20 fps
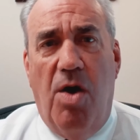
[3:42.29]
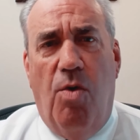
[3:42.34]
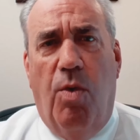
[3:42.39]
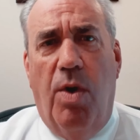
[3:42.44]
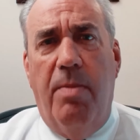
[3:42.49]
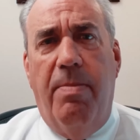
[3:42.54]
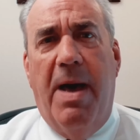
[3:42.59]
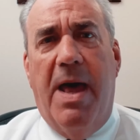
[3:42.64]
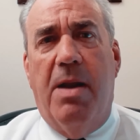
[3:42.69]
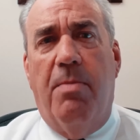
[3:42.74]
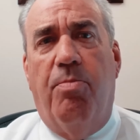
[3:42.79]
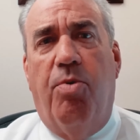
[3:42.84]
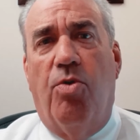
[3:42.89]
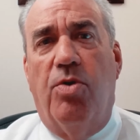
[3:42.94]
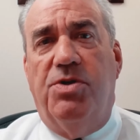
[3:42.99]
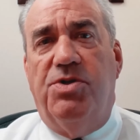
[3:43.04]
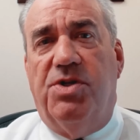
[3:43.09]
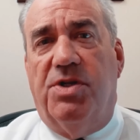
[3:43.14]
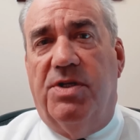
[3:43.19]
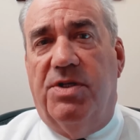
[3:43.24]
What about
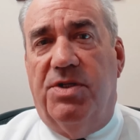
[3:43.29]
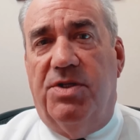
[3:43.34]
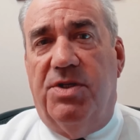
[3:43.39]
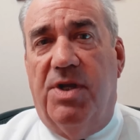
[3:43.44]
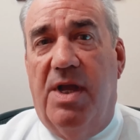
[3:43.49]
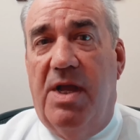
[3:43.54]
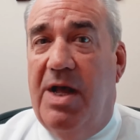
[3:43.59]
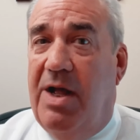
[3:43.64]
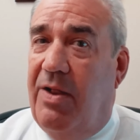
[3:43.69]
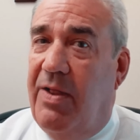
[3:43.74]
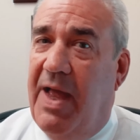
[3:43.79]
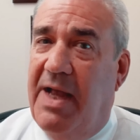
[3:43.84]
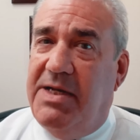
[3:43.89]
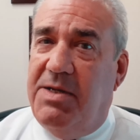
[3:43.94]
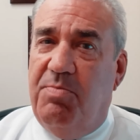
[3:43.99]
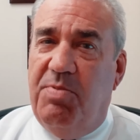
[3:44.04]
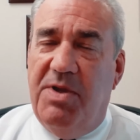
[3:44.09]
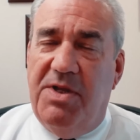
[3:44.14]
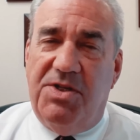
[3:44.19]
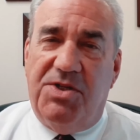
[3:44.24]
abortions? Well, that
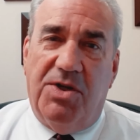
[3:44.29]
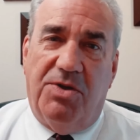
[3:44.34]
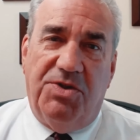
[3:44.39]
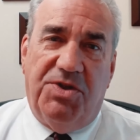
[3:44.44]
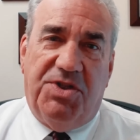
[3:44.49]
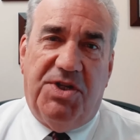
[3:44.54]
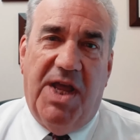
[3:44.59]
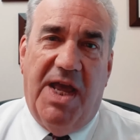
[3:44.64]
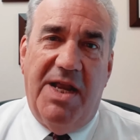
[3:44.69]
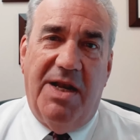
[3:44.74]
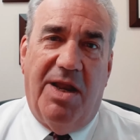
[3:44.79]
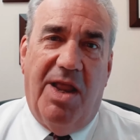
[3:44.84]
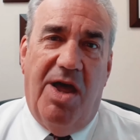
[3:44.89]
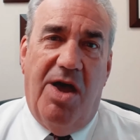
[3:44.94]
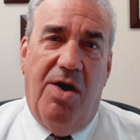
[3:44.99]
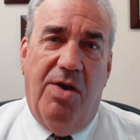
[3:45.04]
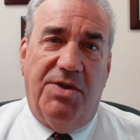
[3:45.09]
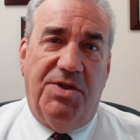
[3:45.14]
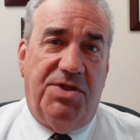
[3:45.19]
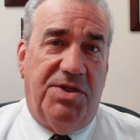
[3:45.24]
depends on state
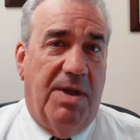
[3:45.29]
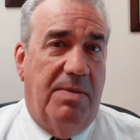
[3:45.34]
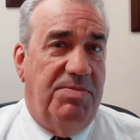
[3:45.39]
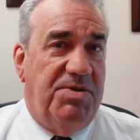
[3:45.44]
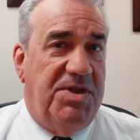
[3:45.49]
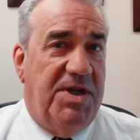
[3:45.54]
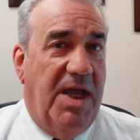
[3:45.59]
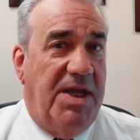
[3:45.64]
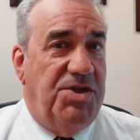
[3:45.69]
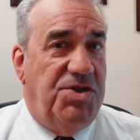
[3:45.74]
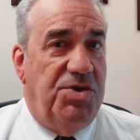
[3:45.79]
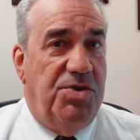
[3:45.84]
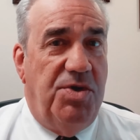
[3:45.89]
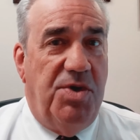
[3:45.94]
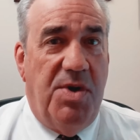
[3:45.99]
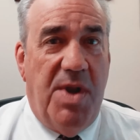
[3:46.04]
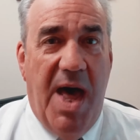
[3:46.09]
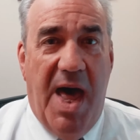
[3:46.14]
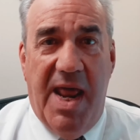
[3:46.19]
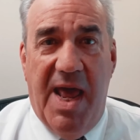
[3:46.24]
law. In some states, you
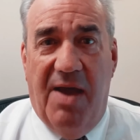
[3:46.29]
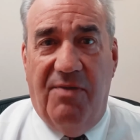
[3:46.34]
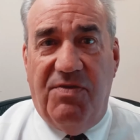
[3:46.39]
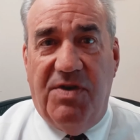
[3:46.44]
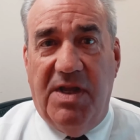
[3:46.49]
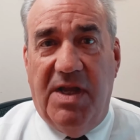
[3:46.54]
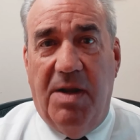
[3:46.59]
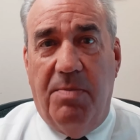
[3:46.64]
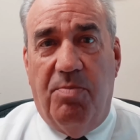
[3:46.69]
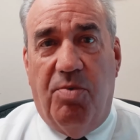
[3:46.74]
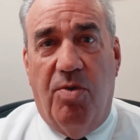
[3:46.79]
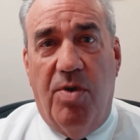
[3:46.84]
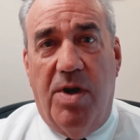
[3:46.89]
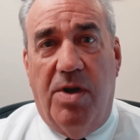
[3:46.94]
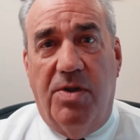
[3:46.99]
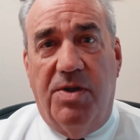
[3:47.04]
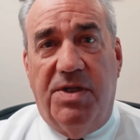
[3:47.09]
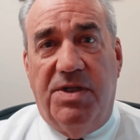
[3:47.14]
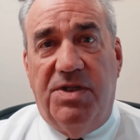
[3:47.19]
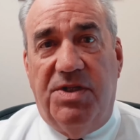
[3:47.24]
do not have to get
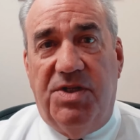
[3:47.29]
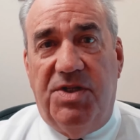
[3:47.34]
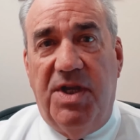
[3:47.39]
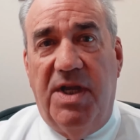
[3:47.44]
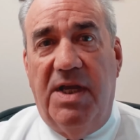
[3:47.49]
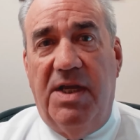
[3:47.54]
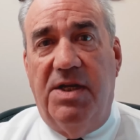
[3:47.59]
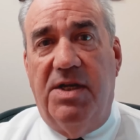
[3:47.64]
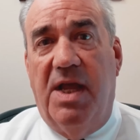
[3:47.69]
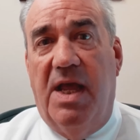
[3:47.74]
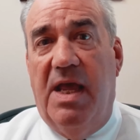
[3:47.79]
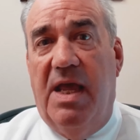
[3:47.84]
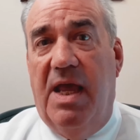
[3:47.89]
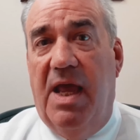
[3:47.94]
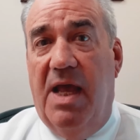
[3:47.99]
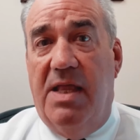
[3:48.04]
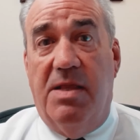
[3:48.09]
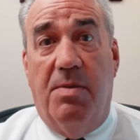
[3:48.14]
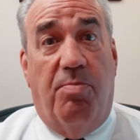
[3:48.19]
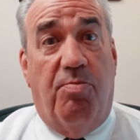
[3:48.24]
parental consent,
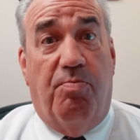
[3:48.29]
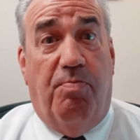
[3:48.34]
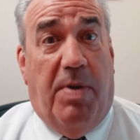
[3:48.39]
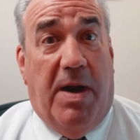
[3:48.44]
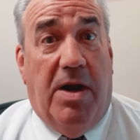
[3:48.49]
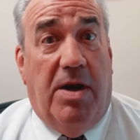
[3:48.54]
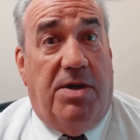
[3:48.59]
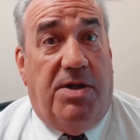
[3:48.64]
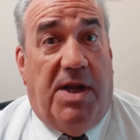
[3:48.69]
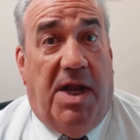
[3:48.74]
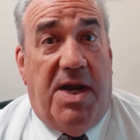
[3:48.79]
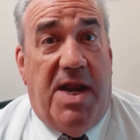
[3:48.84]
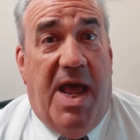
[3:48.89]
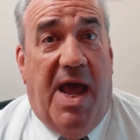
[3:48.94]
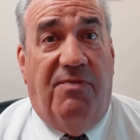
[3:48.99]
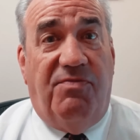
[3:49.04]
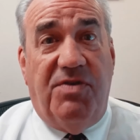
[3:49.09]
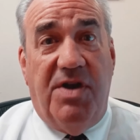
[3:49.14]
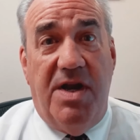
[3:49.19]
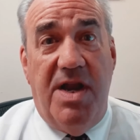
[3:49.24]
and the parent doesn't
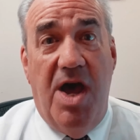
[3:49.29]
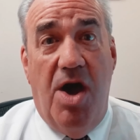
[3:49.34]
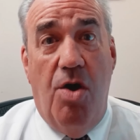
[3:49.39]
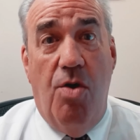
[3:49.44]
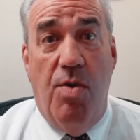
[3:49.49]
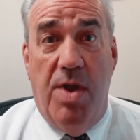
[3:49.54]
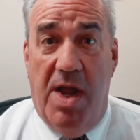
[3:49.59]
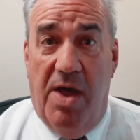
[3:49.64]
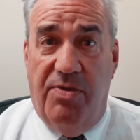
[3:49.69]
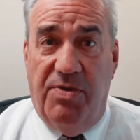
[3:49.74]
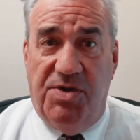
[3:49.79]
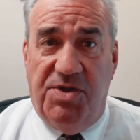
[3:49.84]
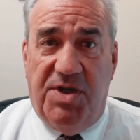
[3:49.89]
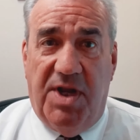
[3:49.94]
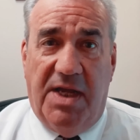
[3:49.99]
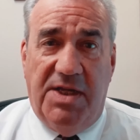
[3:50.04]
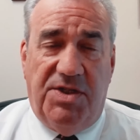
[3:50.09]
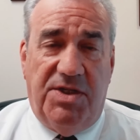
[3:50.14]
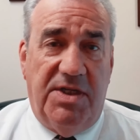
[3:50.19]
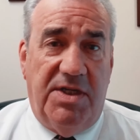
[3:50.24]
have to know. In other
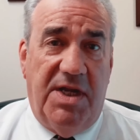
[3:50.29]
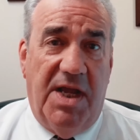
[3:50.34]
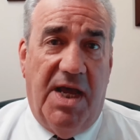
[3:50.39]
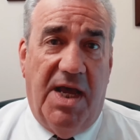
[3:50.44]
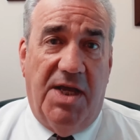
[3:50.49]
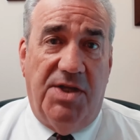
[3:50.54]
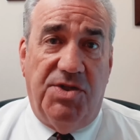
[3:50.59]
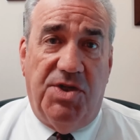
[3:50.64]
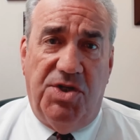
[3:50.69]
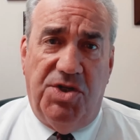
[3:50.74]
states, it does.